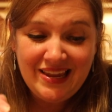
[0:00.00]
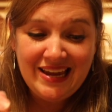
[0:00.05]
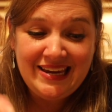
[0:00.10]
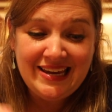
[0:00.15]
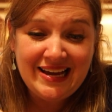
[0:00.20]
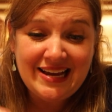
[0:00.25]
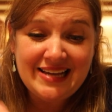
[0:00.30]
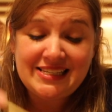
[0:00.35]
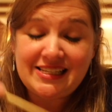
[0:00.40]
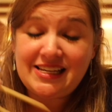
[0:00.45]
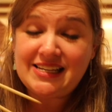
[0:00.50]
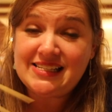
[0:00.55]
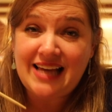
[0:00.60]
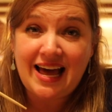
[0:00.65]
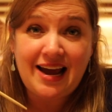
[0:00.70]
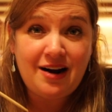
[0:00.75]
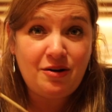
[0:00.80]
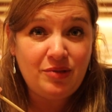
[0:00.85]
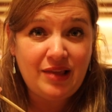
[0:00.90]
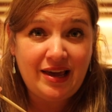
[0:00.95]
yes, because
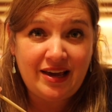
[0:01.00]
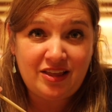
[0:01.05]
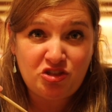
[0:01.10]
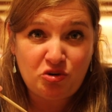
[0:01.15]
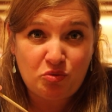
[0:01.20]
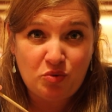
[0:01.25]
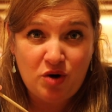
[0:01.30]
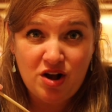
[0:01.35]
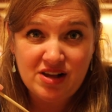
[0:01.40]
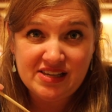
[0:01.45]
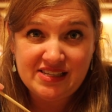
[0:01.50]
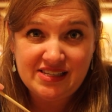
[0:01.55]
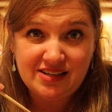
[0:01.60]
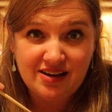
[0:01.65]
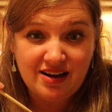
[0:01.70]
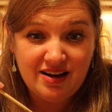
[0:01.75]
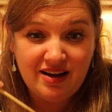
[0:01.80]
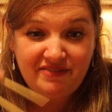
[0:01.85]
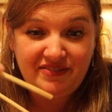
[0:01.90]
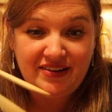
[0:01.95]
I don't like the raw
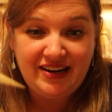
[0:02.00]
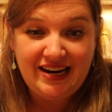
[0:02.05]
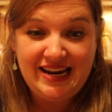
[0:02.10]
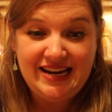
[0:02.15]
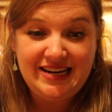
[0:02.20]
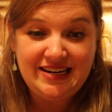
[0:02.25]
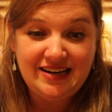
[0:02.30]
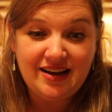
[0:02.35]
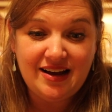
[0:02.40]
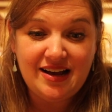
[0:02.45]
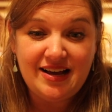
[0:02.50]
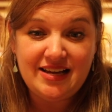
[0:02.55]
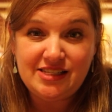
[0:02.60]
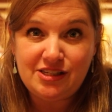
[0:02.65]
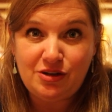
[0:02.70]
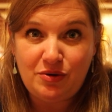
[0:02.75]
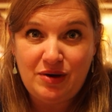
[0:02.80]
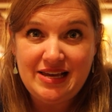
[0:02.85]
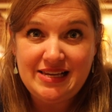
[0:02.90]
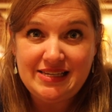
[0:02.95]
stuff, and he does.
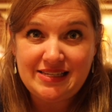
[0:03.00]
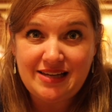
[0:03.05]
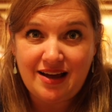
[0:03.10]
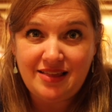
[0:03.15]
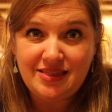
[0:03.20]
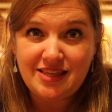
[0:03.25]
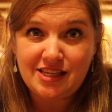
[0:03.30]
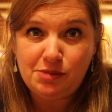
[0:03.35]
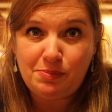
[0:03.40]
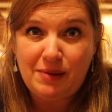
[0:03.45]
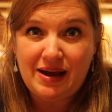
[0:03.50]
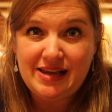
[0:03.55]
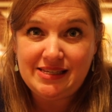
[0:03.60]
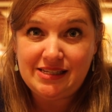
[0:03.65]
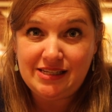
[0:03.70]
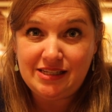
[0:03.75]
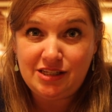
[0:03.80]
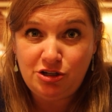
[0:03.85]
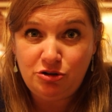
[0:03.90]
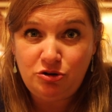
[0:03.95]
So he's got the
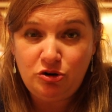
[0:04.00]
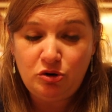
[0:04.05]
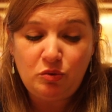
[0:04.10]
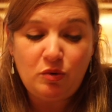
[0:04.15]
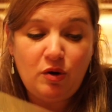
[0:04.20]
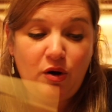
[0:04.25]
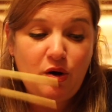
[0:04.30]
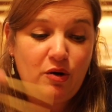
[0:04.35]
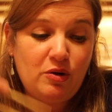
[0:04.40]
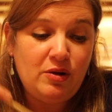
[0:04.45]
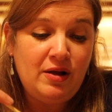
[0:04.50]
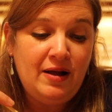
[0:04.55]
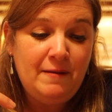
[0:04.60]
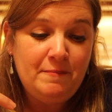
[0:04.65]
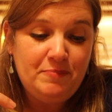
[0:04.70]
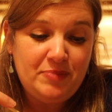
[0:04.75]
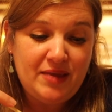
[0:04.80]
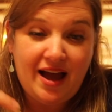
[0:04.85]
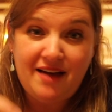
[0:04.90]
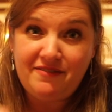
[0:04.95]
spicy tuna roll,
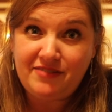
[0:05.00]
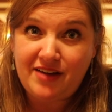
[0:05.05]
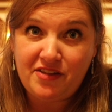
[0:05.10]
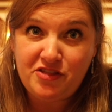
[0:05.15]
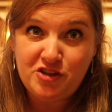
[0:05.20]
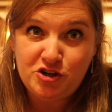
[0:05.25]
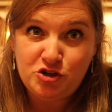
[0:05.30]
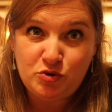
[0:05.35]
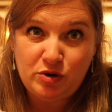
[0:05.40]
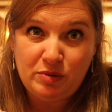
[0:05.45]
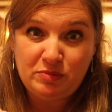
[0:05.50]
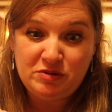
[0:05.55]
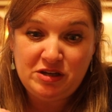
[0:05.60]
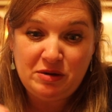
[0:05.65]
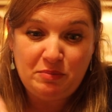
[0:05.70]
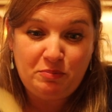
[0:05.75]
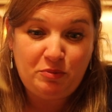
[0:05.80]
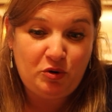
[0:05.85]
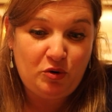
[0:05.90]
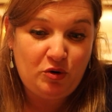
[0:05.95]
I've got the shrimp
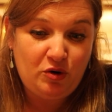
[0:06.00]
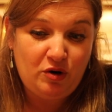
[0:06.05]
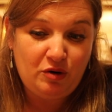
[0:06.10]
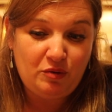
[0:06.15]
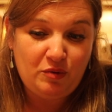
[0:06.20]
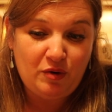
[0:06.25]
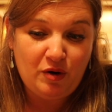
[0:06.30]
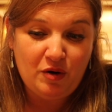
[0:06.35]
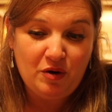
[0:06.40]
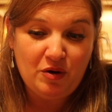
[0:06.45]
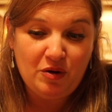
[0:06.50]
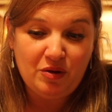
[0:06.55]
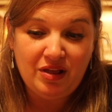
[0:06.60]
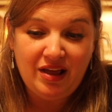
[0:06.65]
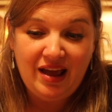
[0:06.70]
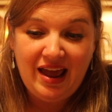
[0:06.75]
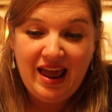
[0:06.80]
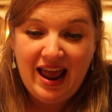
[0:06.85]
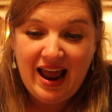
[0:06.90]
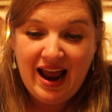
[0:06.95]
tempura roll,
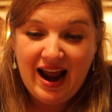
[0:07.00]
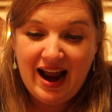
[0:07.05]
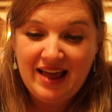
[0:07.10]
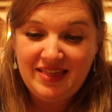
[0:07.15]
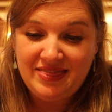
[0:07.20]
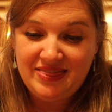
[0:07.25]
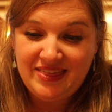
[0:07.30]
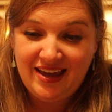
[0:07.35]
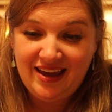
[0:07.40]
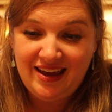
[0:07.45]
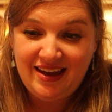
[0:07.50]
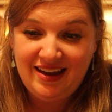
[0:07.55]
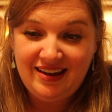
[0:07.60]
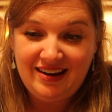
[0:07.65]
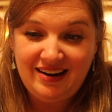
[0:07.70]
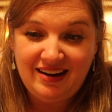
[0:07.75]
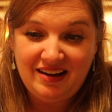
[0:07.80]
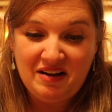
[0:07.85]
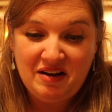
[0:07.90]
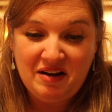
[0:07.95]
and
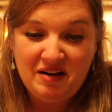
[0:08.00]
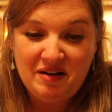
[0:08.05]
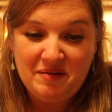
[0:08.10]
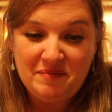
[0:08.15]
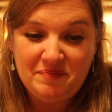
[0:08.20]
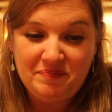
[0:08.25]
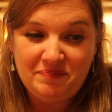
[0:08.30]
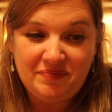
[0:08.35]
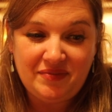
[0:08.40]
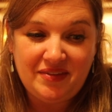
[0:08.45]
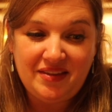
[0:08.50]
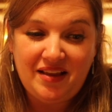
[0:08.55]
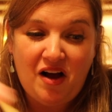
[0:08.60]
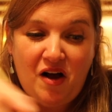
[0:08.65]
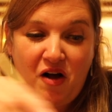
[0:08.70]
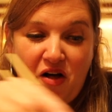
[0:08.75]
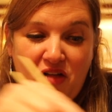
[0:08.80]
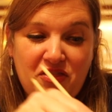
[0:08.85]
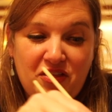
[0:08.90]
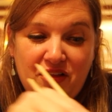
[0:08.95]
then
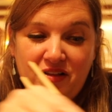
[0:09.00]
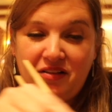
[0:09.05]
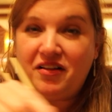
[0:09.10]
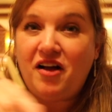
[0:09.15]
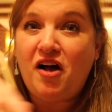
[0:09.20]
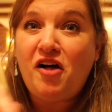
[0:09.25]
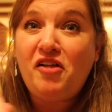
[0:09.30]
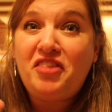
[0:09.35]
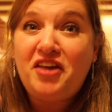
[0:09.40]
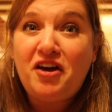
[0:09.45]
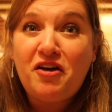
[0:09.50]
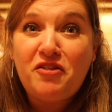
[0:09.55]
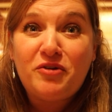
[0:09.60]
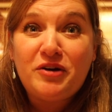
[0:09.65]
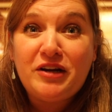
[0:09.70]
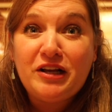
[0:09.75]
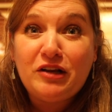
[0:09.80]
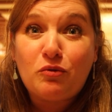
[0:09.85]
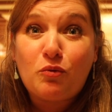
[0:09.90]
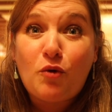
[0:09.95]
all the other
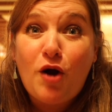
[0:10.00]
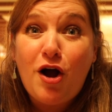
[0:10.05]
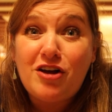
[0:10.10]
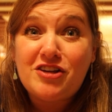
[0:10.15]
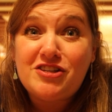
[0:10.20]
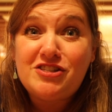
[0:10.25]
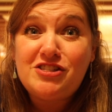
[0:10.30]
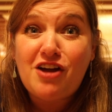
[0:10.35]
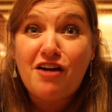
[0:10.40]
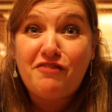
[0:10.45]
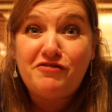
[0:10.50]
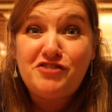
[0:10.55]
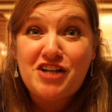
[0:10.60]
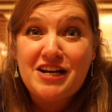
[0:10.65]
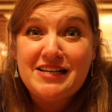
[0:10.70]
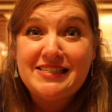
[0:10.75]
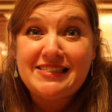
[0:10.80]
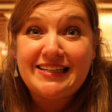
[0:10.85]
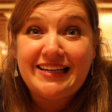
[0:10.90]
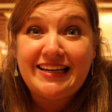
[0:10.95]
little raw stuff
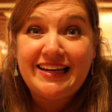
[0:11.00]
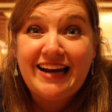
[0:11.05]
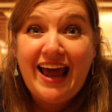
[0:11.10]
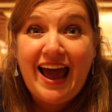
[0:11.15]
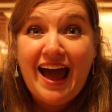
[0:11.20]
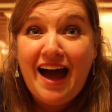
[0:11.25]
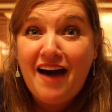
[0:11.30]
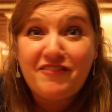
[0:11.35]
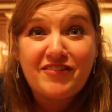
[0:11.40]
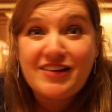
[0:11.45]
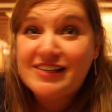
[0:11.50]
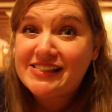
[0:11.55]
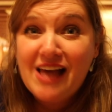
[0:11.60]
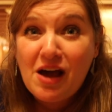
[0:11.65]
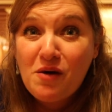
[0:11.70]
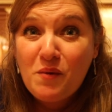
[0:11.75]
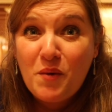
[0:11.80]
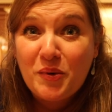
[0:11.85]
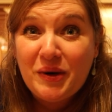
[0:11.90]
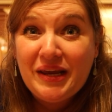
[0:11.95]
Jason can have because I
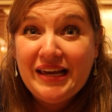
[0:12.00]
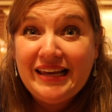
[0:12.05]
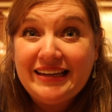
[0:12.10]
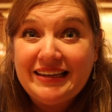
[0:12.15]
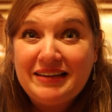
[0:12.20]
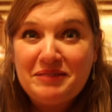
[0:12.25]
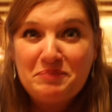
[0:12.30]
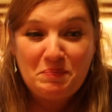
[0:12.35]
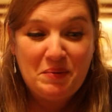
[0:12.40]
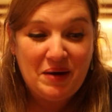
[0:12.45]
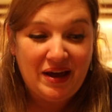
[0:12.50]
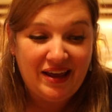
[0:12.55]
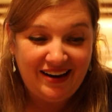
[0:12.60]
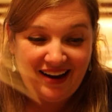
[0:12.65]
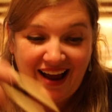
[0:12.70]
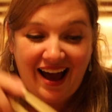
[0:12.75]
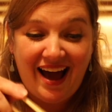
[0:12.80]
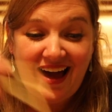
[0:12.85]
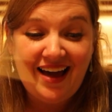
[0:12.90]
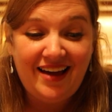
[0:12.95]
won't eat it. But
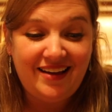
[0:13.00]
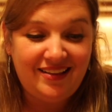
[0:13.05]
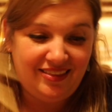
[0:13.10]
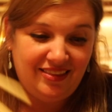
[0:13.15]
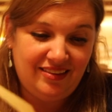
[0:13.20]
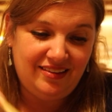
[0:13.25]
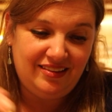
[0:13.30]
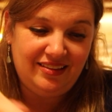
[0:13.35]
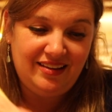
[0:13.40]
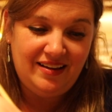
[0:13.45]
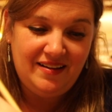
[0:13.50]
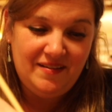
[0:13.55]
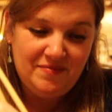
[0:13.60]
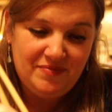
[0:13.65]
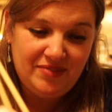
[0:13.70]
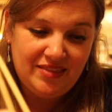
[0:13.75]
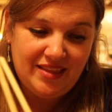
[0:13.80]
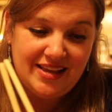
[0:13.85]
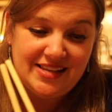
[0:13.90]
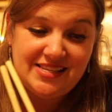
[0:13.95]

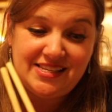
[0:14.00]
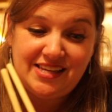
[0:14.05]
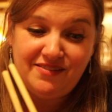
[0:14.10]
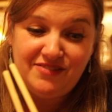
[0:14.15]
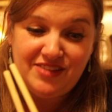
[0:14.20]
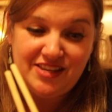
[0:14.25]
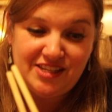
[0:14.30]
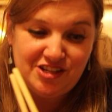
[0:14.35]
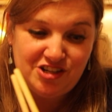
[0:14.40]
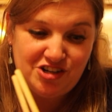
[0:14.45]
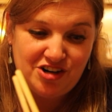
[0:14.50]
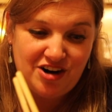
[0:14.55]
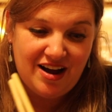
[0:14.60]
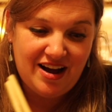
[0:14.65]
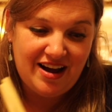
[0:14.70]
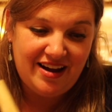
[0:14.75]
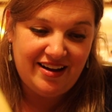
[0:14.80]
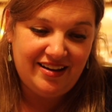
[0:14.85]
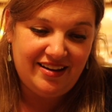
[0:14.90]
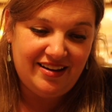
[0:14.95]
let's give this a
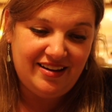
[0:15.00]
try.